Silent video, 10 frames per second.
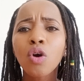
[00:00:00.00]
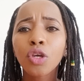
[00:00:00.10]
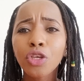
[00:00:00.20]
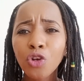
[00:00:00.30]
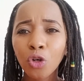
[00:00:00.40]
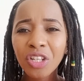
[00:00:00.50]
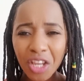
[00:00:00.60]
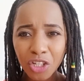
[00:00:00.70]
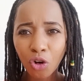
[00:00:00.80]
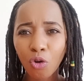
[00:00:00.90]
you know,
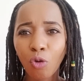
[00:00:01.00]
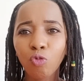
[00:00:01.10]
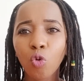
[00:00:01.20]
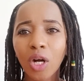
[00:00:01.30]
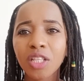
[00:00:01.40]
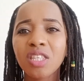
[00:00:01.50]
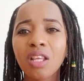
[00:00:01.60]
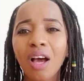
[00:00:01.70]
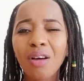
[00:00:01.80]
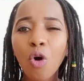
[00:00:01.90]
diction of words,
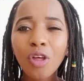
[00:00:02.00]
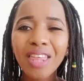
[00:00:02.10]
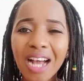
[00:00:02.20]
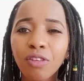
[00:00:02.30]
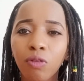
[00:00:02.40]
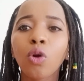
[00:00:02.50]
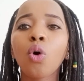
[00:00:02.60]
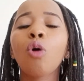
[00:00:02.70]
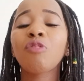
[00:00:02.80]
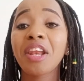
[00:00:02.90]
that flow
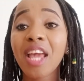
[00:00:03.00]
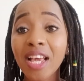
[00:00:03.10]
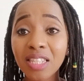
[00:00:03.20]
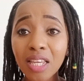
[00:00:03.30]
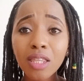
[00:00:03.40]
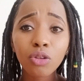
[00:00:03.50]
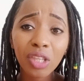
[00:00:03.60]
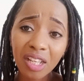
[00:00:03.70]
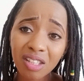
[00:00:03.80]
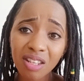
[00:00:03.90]
of an essay. You
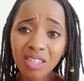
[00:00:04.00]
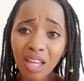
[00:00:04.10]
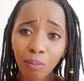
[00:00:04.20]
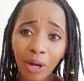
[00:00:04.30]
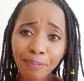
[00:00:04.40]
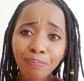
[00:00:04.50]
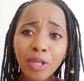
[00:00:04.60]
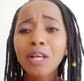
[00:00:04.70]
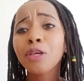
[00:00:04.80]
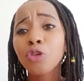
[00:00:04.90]
can't teach someone.
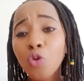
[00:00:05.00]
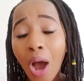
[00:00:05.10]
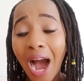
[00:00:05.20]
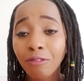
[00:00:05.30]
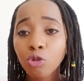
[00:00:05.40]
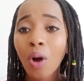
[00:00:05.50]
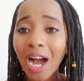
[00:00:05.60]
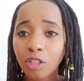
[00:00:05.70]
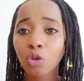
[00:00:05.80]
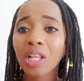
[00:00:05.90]
You have to
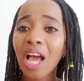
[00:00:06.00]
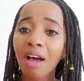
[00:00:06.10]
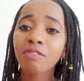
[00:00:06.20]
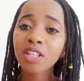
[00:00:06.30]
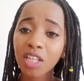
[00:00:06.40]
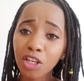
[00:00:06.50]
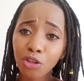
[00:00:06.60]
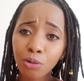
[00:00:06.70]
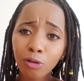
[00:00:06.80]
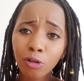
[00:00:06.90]
actually have it in
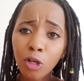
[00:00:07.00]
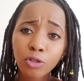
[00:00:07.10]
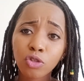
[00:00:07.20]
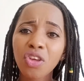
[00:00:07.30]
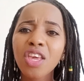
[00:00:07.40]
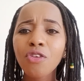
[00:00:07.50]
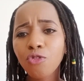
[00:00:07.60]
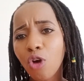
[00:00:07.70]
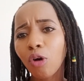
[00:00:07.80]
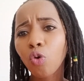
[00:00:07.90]
you. So if
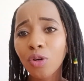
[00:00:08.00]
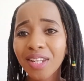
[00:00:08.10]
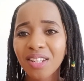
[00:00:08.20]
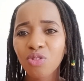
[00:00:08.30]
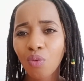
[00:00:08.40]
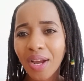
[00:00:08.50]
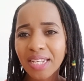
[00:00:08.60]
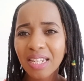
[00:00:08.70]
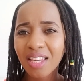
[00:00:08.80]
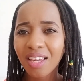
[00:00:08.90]
you're good at
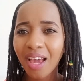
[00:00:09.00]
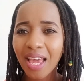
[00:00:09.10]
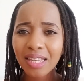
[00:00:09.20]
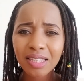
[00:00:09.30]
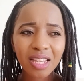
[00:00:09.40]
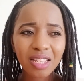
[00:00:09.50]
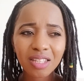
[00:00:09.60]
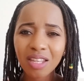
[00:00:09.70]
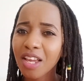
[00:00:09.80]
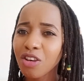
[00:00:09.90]
writing
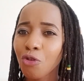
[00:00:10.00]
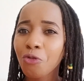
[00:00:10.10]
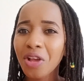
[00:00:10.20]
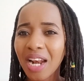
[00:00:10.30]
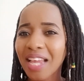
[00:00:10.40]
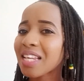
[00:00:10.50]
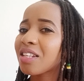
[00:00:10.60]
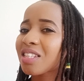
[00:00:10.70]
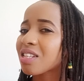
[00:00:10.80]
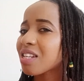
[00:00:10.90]
essays and you feel like
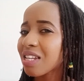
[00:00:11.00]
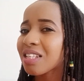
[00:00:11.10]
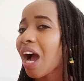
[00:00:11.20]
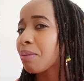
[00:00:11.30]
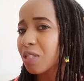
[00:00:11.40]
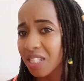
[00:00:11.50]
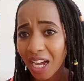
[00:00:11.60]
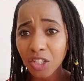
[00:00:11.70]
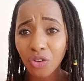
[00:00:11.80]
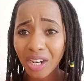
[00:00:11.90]
it comes
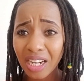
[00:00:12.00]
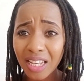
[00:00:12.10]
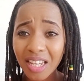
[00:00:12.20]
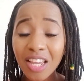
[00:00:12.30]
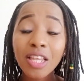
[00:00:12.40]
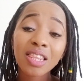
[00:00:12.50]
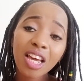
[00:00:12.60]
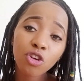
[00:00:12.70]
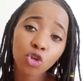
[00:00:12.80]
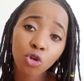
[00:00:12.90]
naturally,
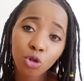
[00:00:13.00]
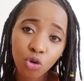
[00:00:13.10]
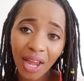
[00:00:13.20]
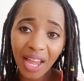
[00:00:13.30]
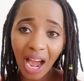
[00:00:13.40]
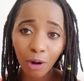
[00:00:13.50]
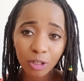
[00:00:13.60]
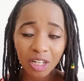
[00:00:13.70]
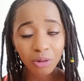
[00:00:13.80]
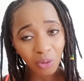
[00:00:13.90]
then you should try
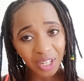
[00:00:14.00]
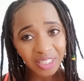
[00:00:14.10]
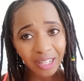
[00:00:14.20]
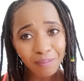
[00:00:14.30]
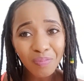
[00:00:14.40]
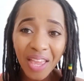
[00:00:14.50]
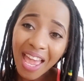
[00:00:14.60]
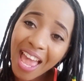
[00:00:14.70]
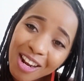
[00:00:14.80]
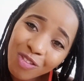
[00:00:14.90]
out writing.
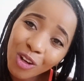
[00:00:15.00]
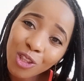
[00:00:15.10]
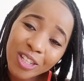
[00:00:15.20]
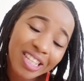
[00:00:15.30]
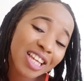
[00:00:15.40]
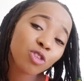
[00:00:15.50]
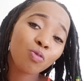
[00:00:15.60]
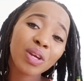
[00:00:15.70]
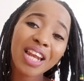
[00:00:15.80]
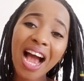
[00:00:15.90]
And for those guys
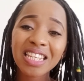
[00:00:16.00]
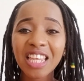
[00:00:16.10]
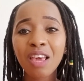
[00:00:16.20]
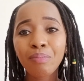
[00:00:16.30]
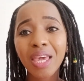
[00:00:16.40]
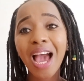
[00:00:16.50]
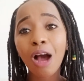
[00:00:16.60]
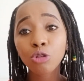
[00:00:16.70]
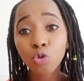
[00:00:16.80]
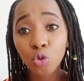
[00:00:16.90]
who've been asking me
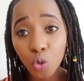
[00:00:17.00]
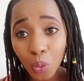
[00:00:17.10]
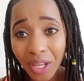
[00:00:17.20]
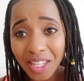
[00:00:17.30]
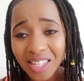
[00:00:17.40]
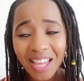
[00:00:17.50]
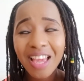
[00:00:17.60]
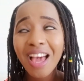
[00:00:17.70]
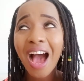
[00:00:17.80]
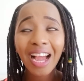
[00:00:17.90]
how to do it,
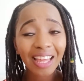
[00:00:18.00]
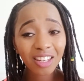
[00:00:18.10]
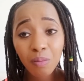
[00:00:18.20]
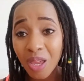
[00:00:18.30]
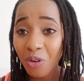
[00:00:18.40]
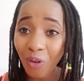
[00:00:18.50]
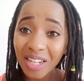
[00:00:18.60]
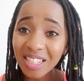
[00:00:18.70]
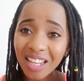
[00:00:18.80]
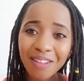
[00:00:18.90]
academic
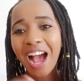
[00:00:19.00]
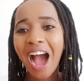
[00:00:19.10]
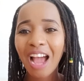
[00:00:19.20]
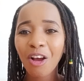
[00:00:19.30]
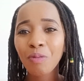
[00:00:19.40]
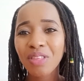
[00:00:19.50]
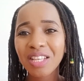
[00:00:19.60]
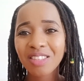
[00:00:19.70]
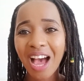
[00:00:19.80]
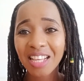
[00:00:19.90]
writing, I hope
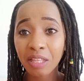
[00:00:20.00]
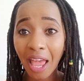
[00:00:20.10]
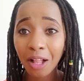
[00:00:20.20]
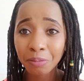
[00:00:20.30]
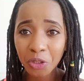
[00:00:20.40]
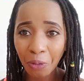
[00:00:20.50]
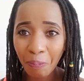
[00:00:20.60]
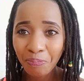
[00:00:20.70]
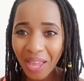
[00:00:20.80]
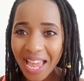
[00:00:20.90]
this has helped you.
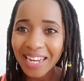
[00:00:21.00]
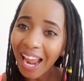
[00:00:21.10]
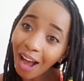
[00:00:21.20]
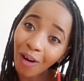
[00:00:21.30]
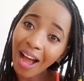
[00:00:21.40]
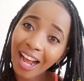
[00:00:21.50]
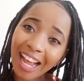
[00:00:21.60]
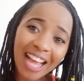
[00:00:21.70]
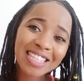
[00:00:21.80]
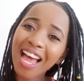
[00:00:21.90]
Now
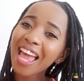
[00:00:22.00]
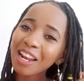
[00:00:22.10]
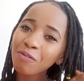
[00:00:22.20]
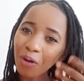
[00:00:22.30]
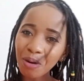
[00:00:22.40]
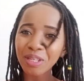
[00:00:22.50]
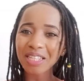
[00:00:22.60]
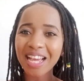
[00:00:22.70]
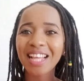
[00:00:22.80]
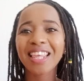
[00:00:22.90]
guys, I had promised
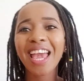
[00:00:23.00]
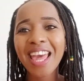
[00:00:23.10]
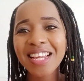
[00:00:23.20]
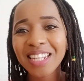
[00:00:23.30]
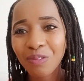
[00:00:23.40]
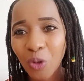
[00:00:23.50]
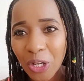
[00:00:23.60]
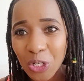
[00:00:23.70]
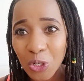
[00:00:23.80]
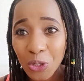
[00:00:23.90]
at the end I'm
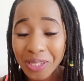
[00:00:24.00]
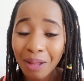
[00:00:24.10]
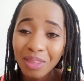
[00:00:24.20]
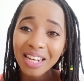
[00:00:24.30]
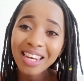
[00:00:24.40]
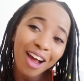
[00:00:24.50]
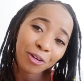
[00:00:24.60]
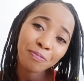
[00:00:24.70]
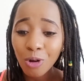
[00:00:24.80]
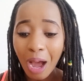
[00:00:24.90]
going to do something.
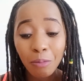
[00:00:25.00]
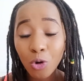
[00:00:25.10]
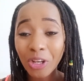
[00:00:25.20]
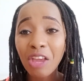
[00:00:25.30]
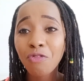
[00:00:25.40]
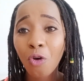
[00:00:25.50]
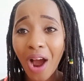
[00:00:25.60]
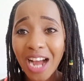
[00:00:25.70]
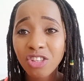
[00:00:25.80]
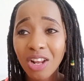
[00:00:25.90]
Now I'm looking for
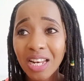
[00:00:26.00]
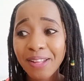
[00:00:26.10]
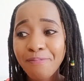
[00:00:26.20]
actually